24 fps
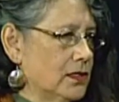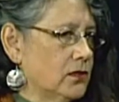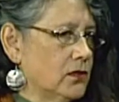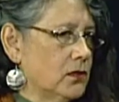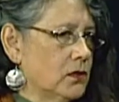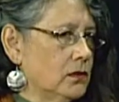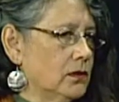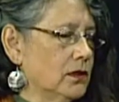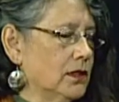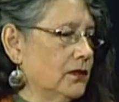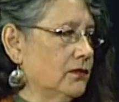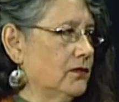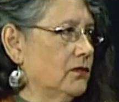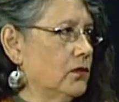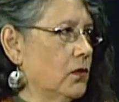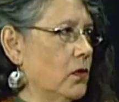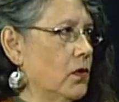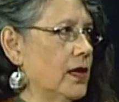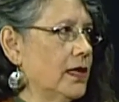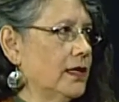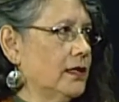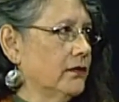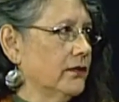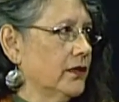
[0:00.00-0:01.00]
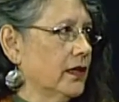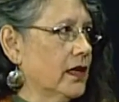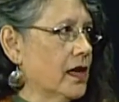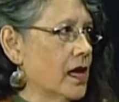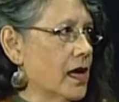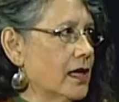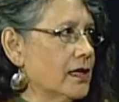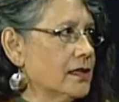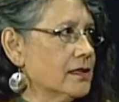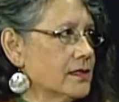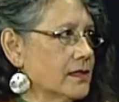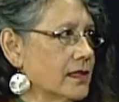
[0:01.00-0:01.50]
totally void of the
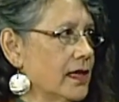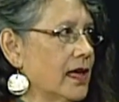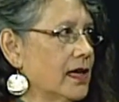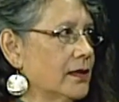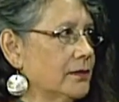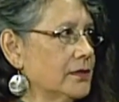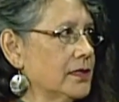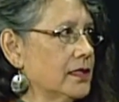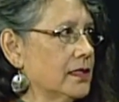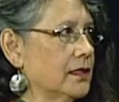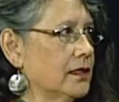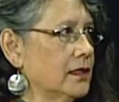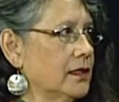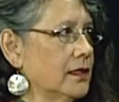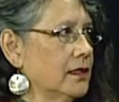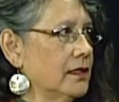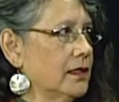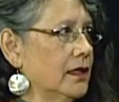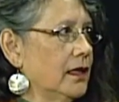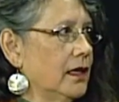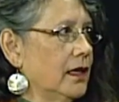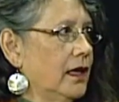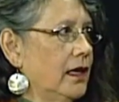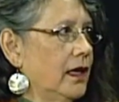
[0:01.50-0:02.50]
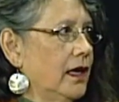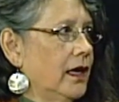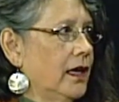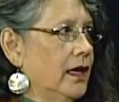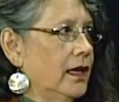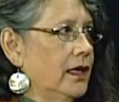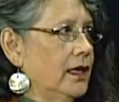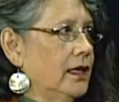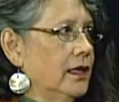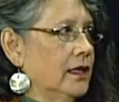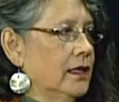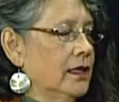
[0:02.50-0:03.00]
concept
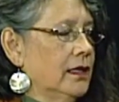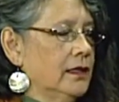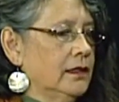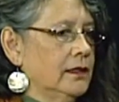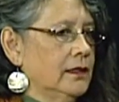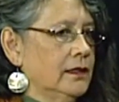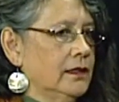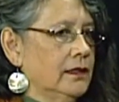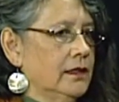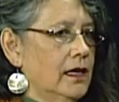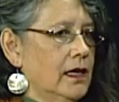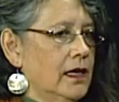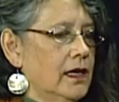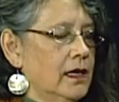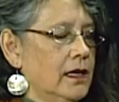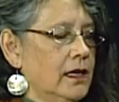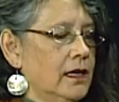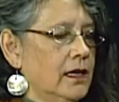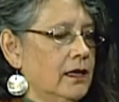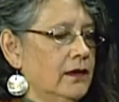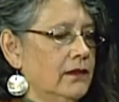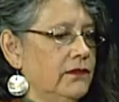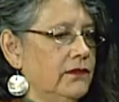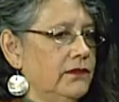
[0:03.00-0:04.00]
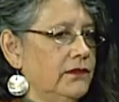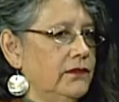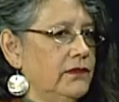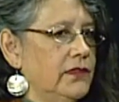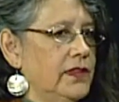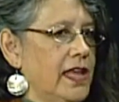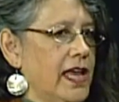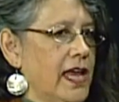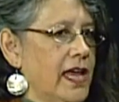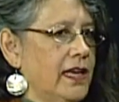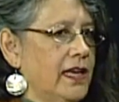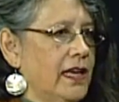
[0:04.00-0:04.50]
and of
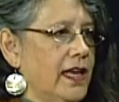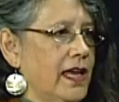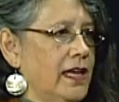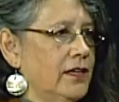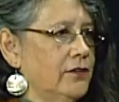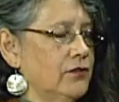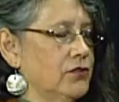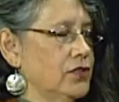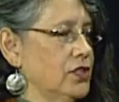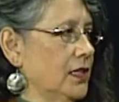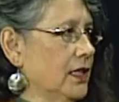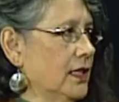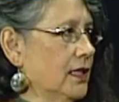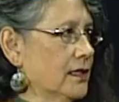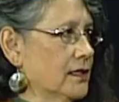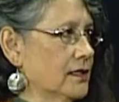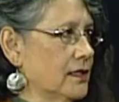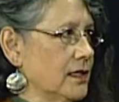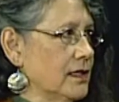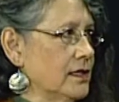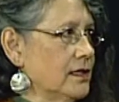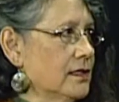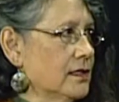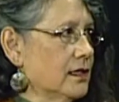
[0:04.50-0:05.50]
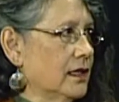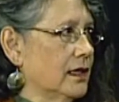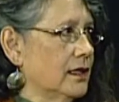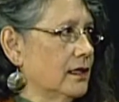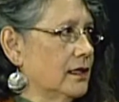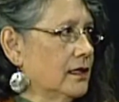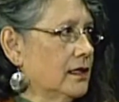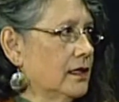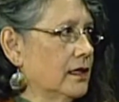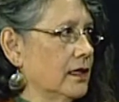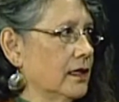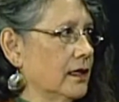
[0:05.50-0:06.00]
that energy existed.
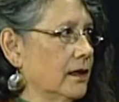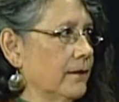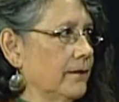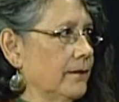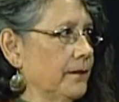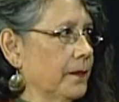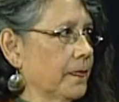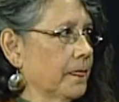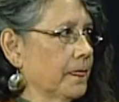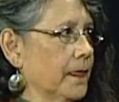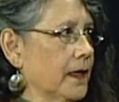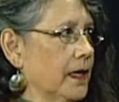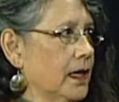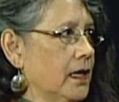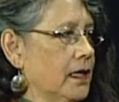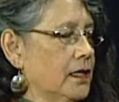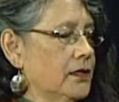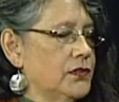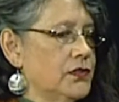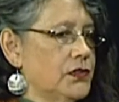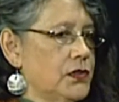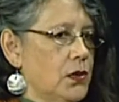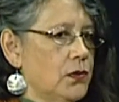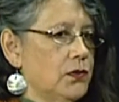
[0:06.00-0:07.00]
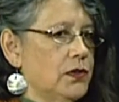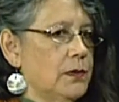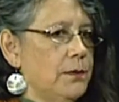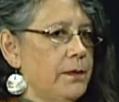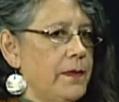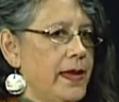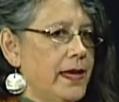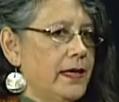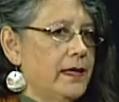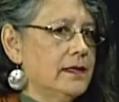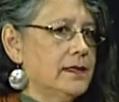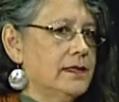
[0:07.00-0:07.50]
So the
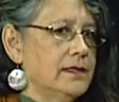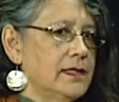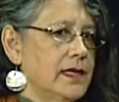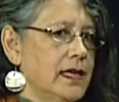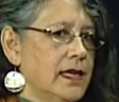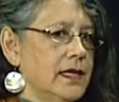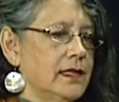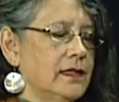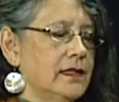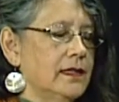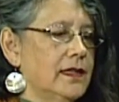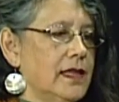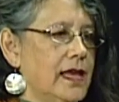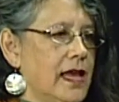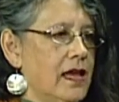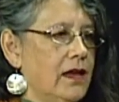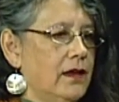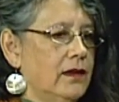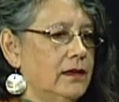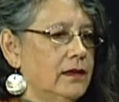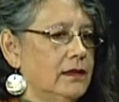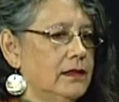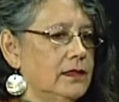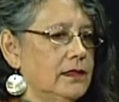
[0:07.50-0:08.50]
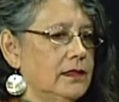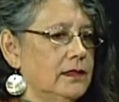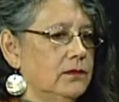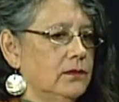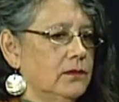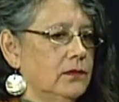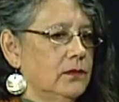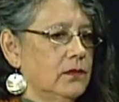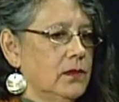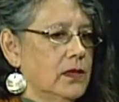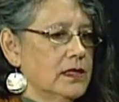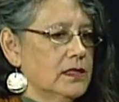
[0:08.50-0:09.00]
medicine that
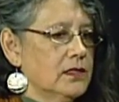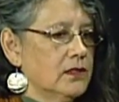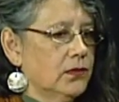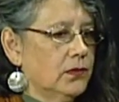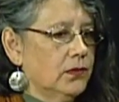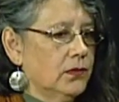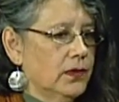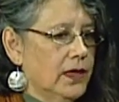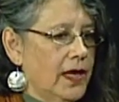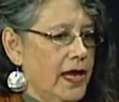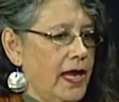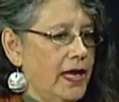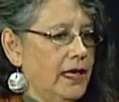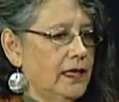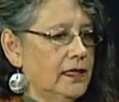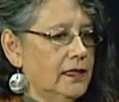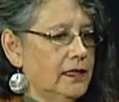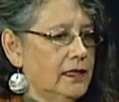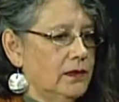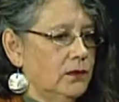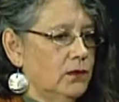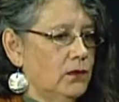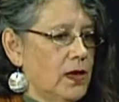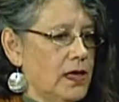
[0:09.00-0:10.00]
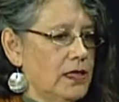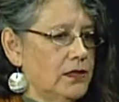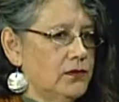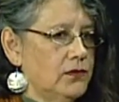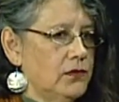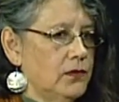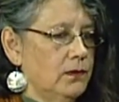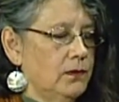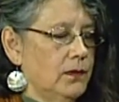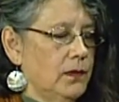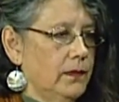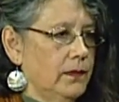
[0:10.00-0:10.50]
was created in
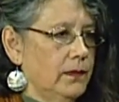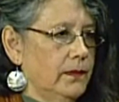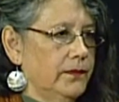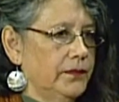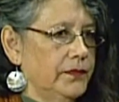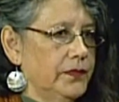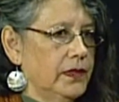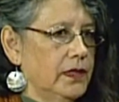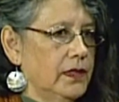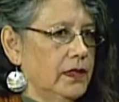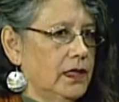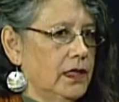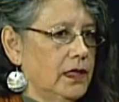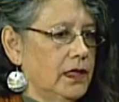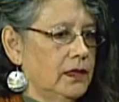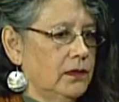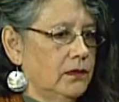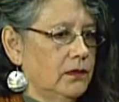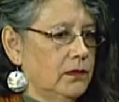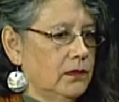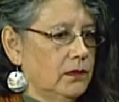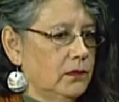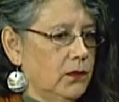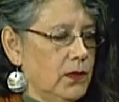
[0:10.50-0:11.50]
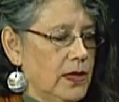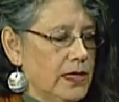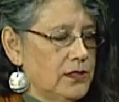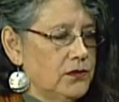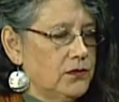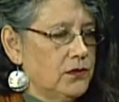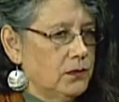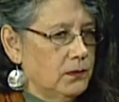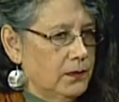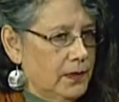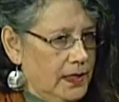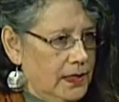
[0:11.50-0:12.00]
Western in
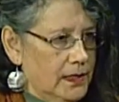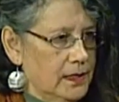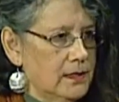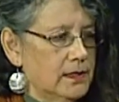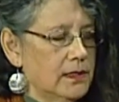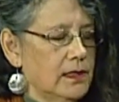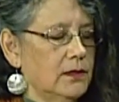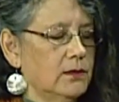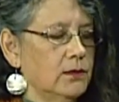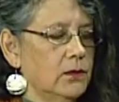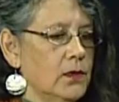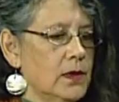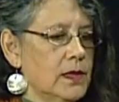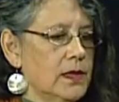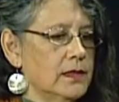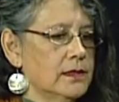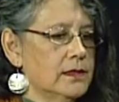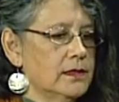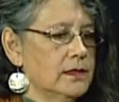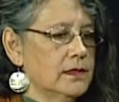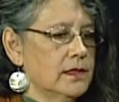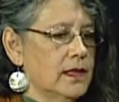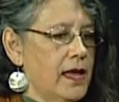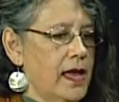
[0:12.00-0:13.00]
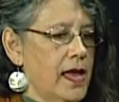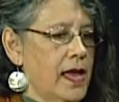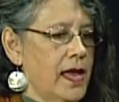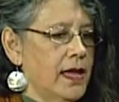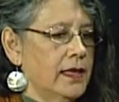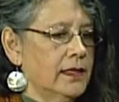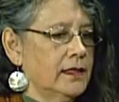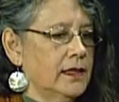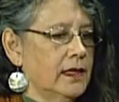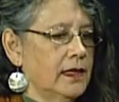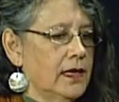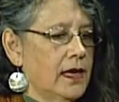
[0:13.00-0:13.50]
Western medicine was
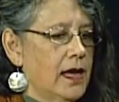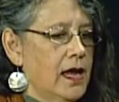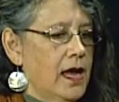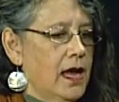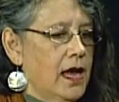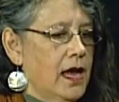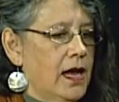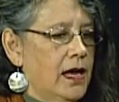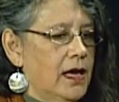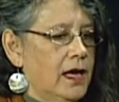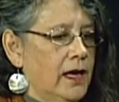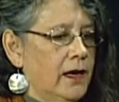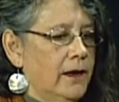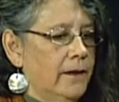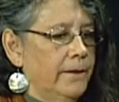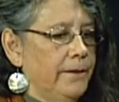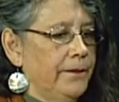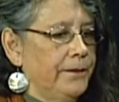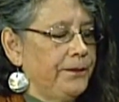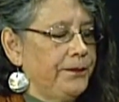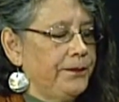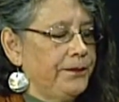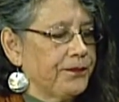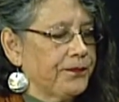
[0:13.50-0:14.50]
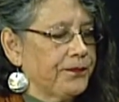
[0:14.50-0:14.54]
that um,